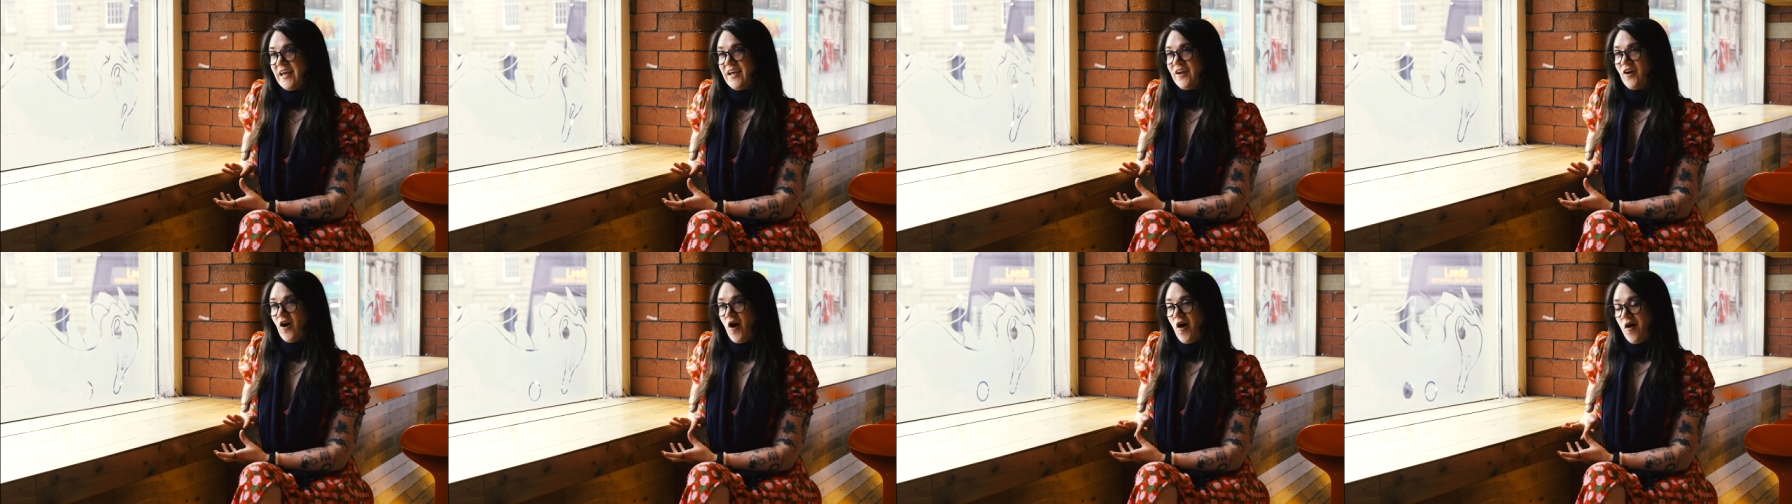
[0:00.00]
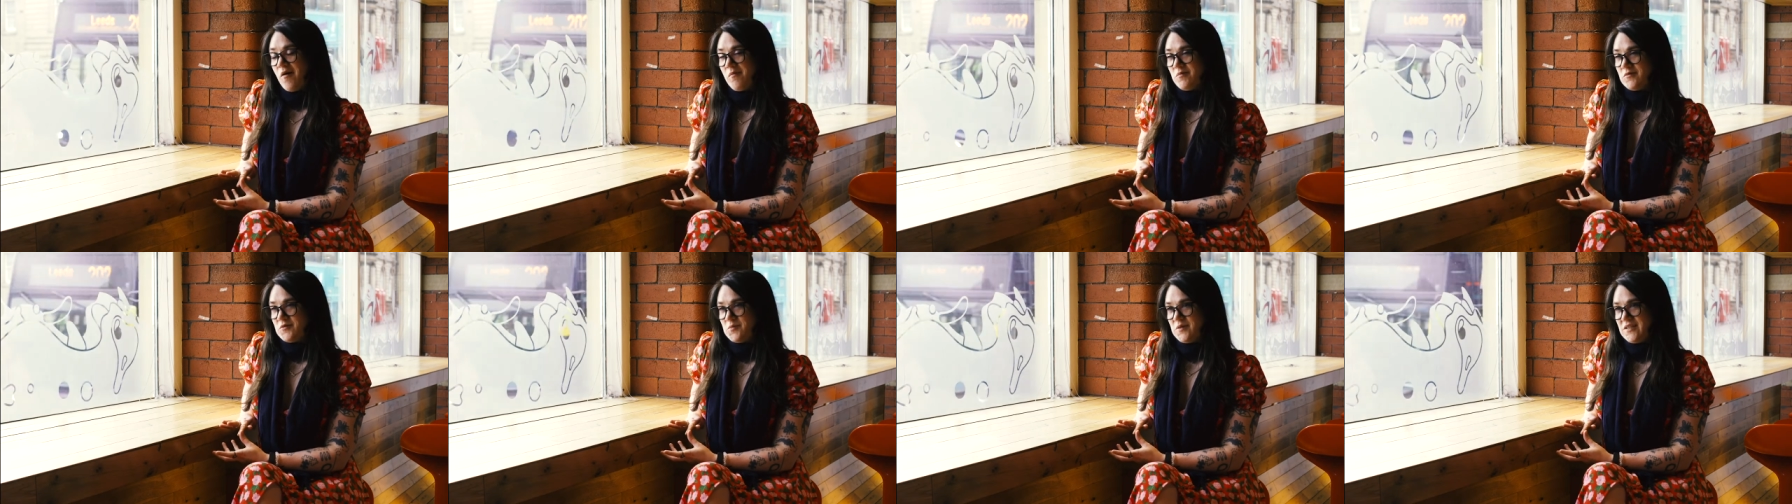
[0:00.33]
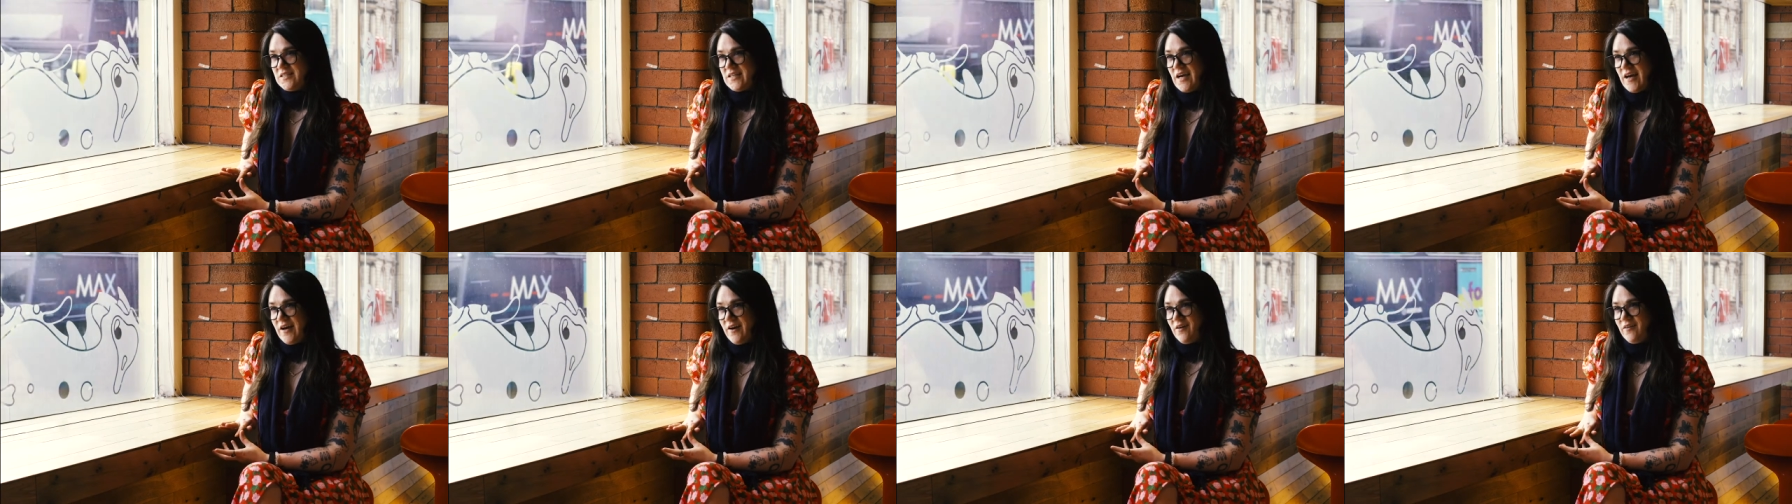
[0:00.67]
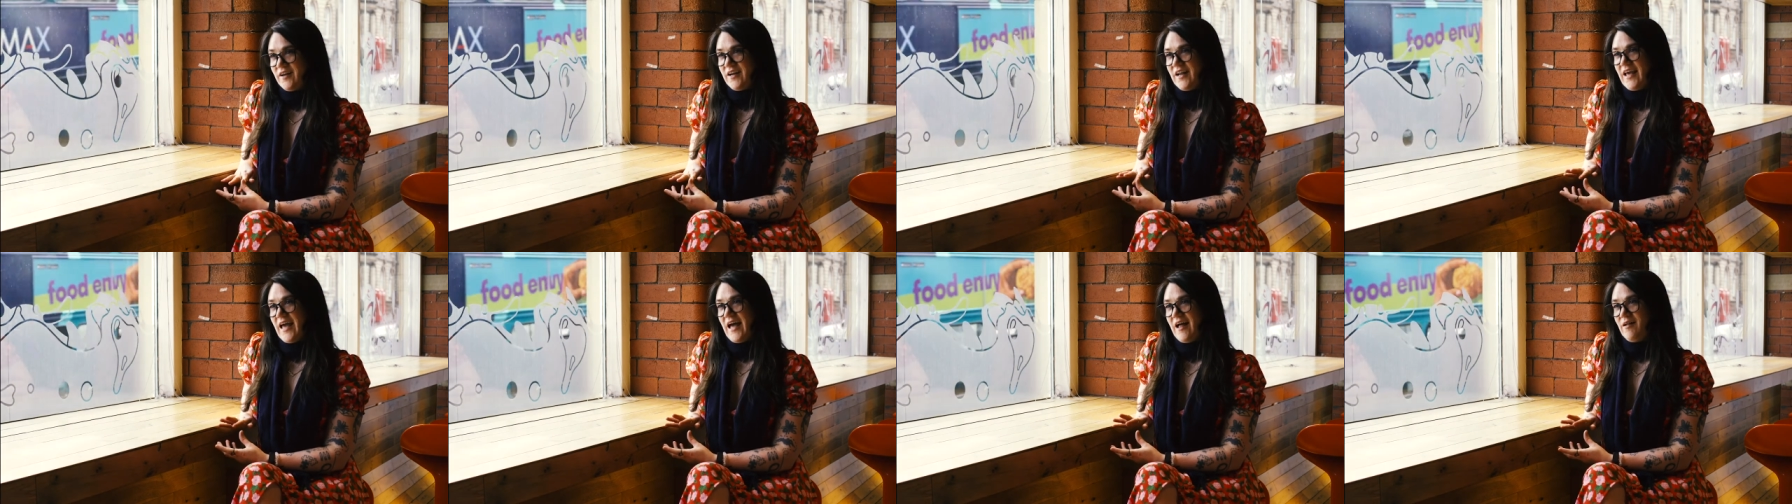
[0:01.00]
it calmed me down,
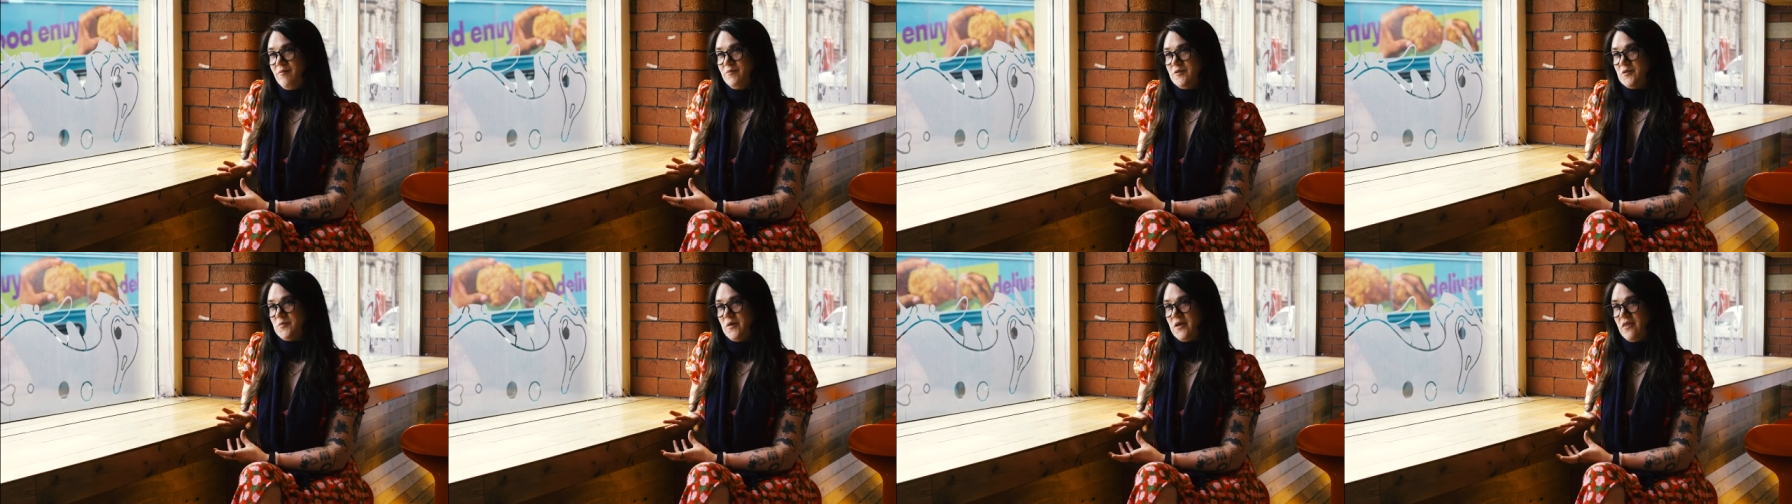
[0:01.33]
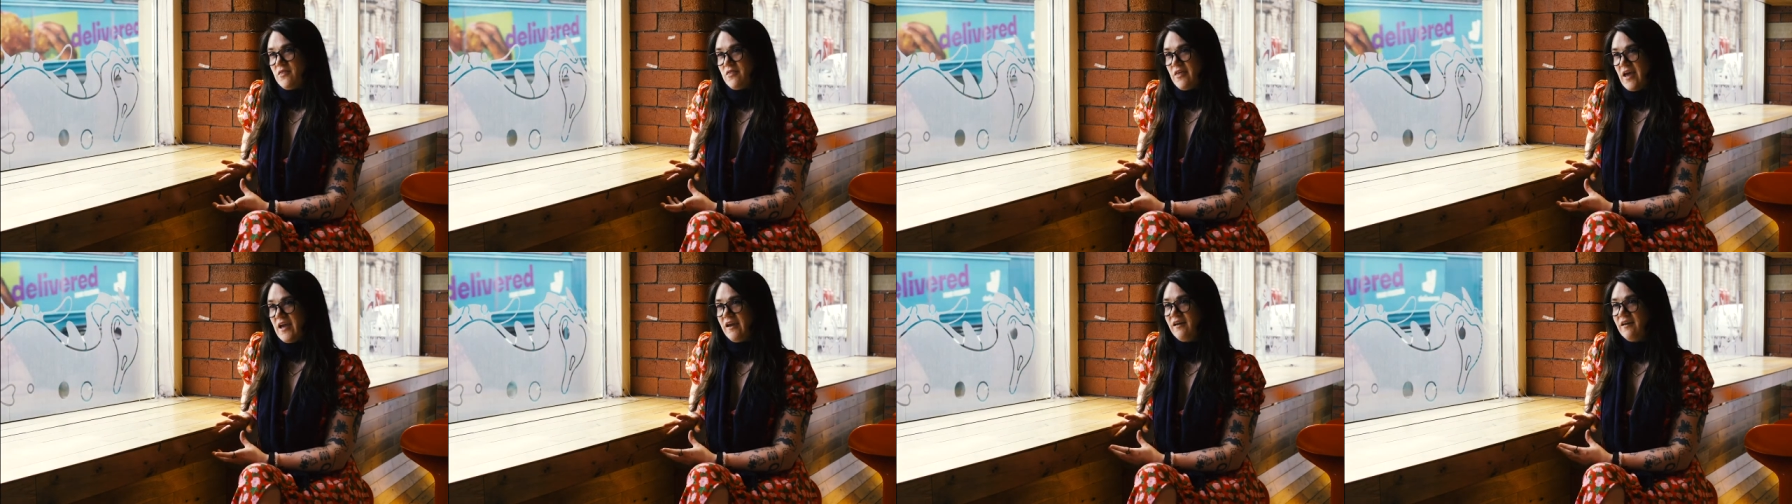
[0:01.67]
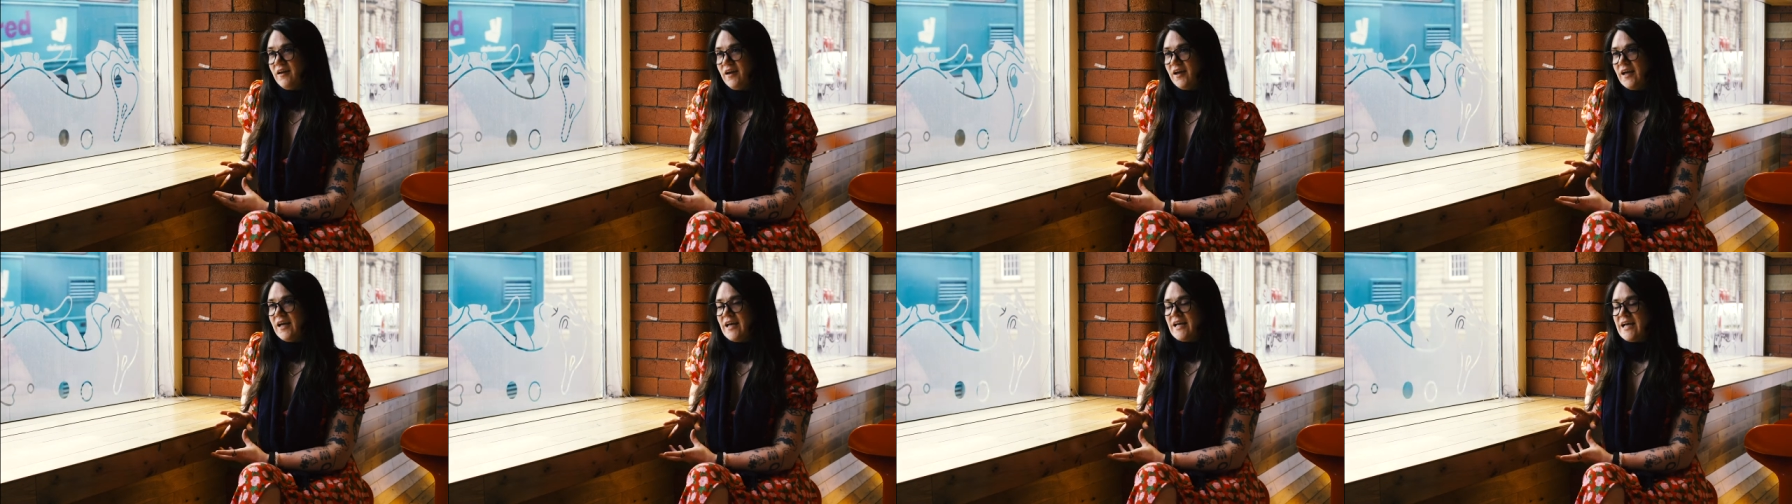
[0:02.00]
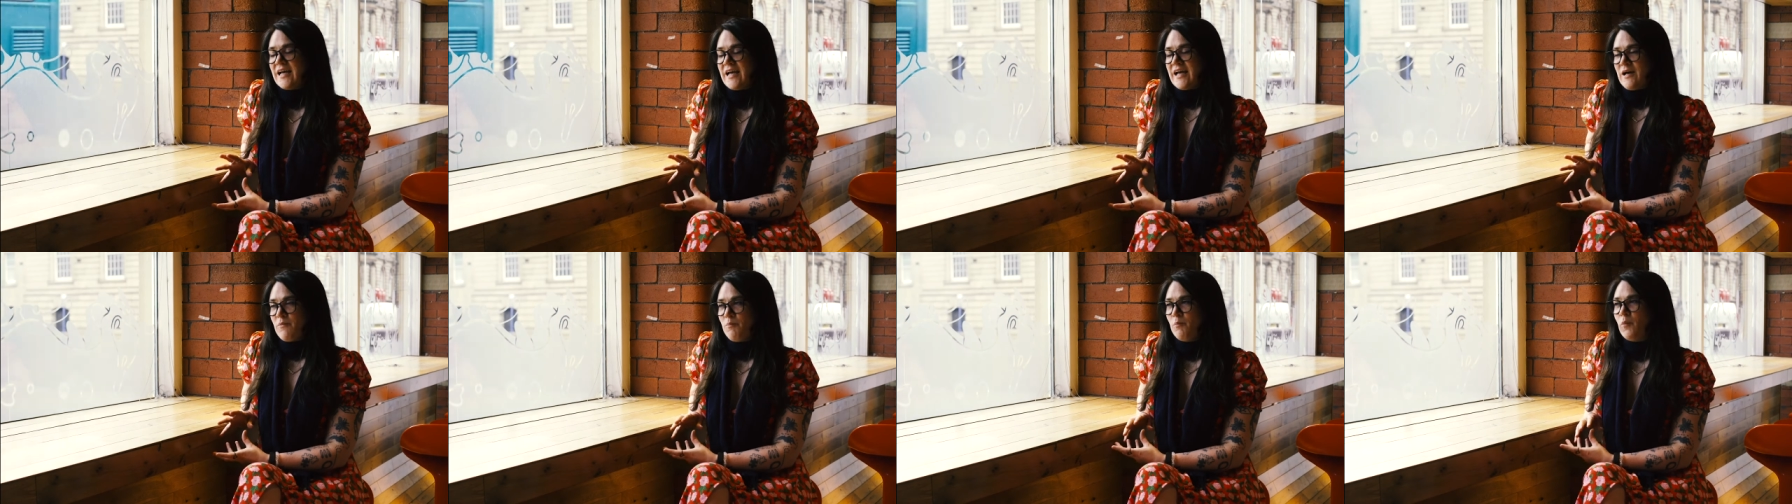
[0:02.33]
and it helped me think
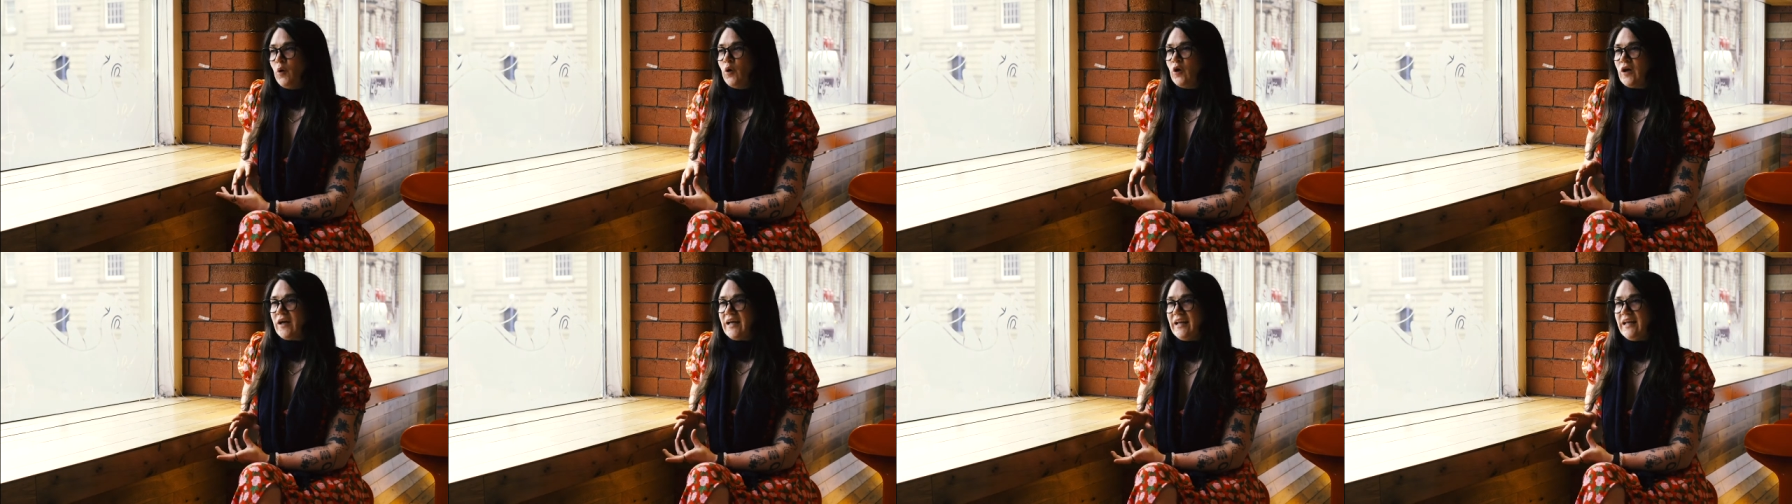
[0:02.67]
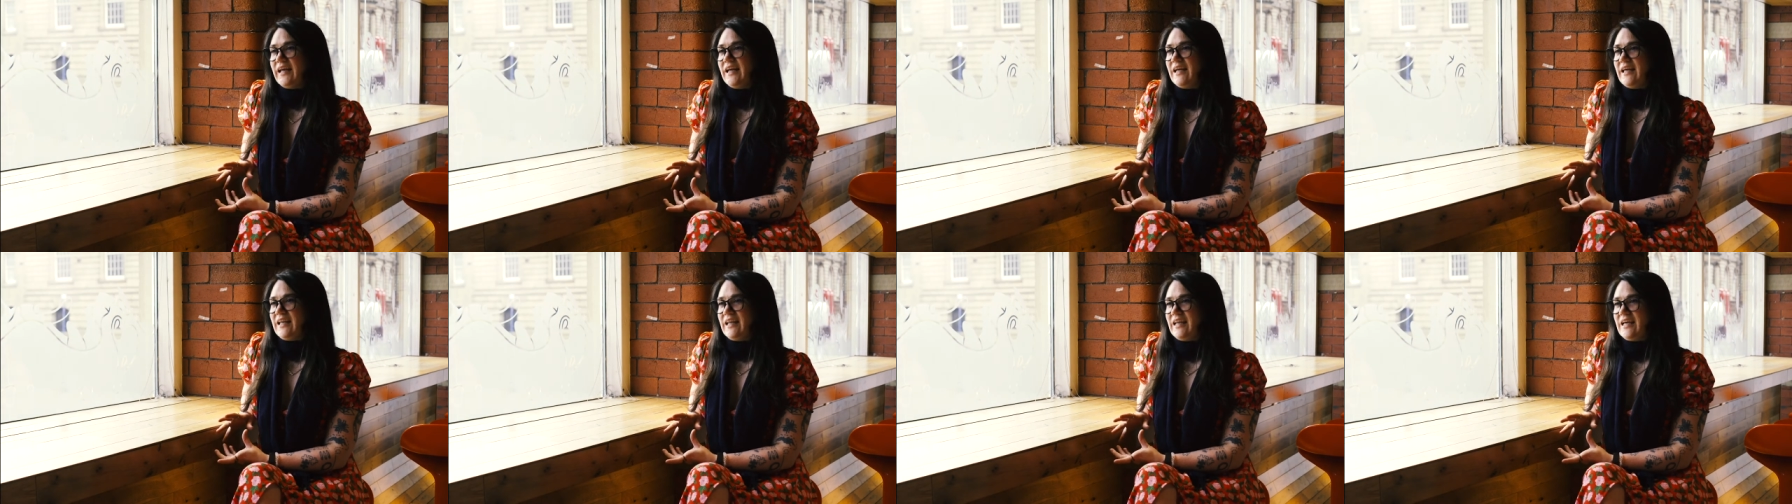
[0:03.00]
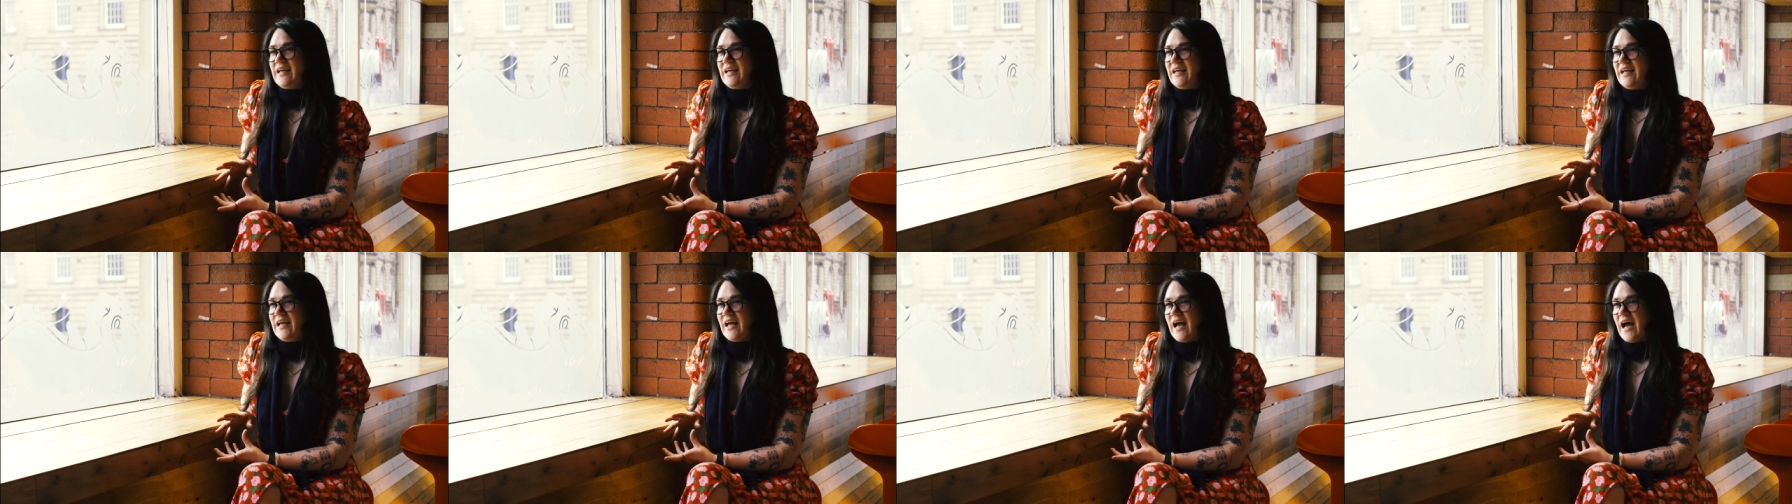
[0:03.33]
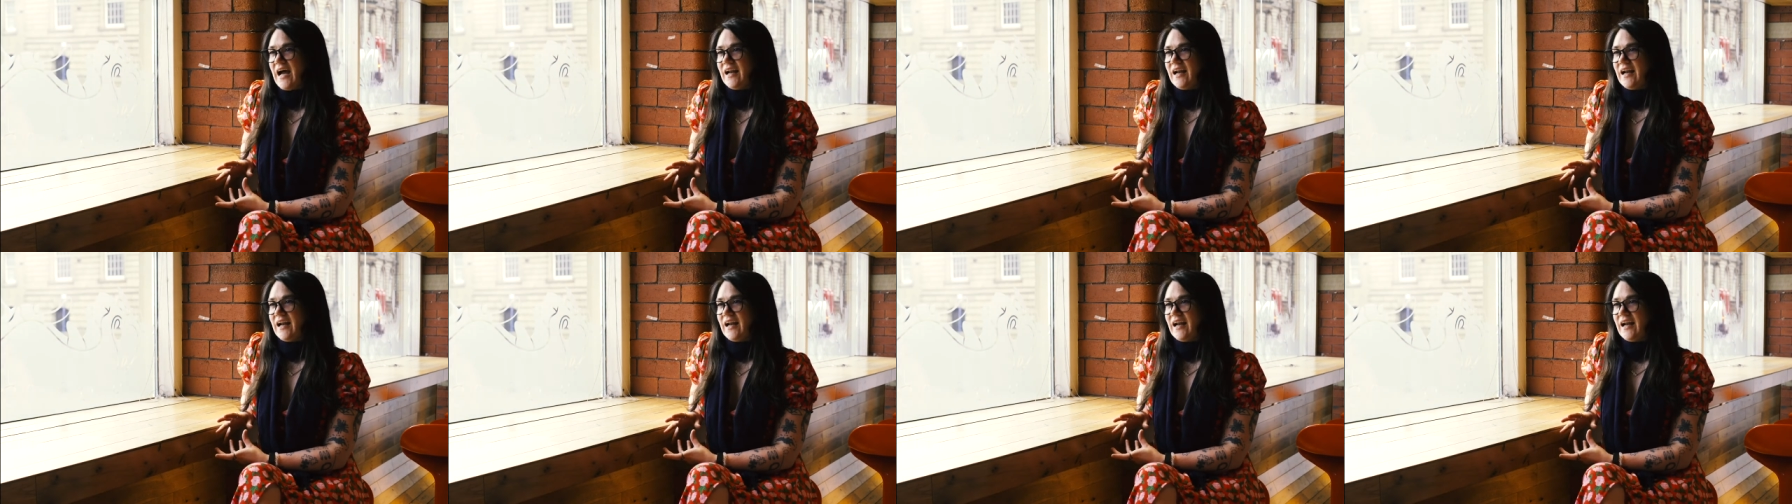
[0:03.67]
more clearly.